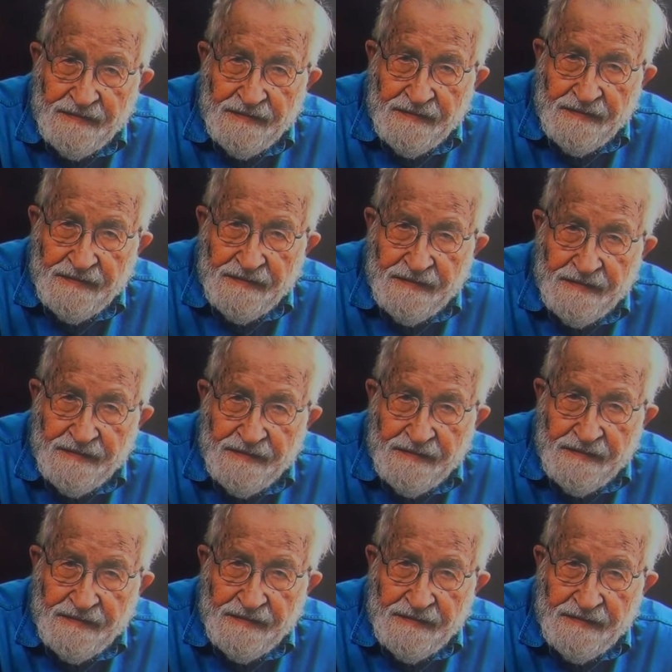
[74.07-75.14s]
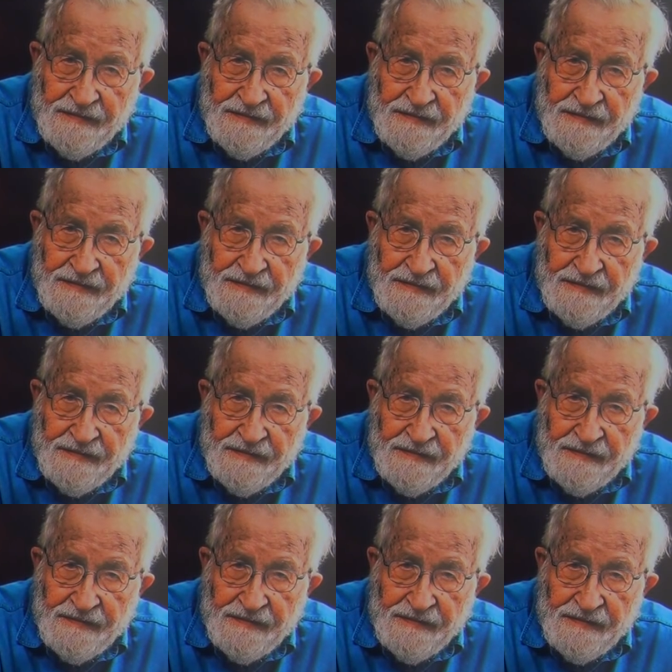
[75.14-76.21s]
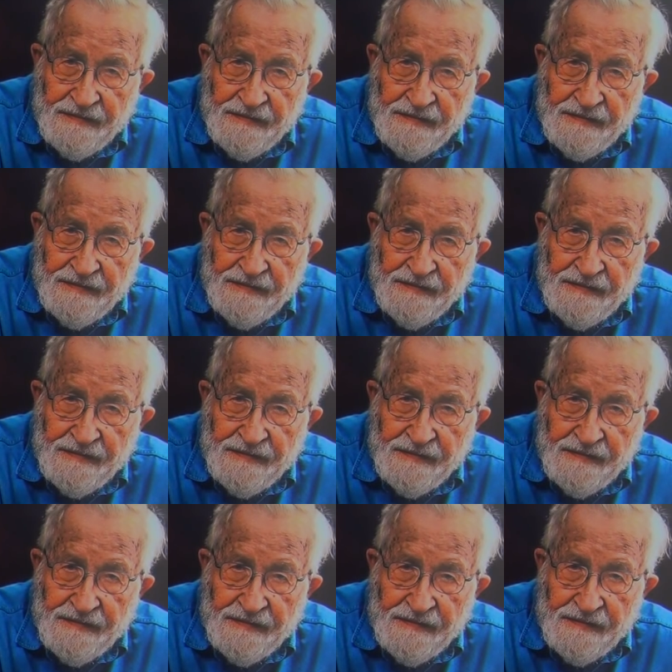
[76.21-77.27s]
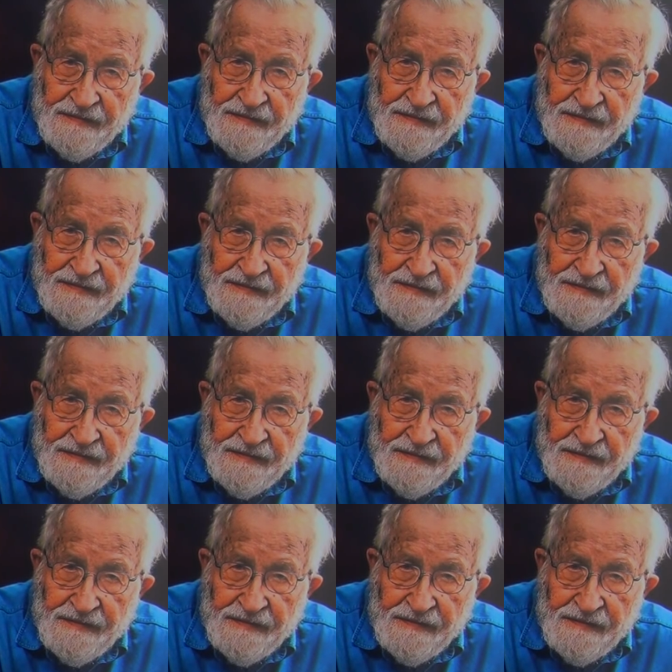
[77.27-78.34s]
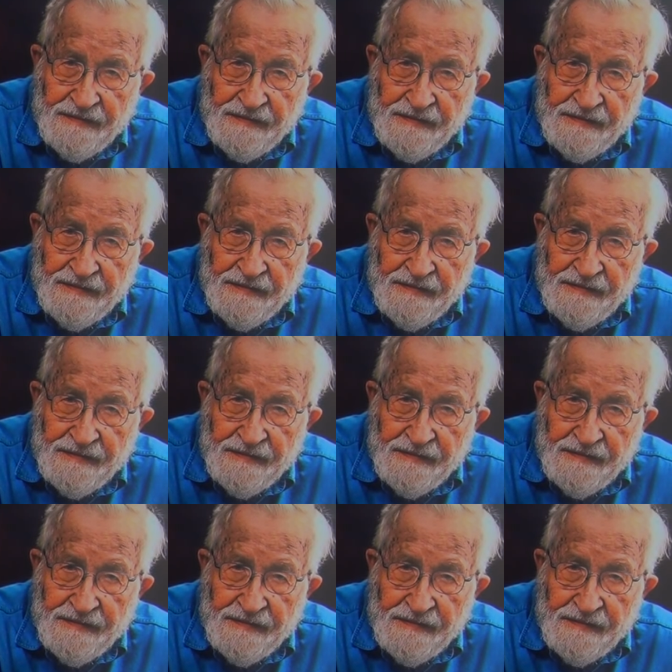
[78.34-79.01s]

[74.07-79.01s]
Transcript: This person isn't speaking.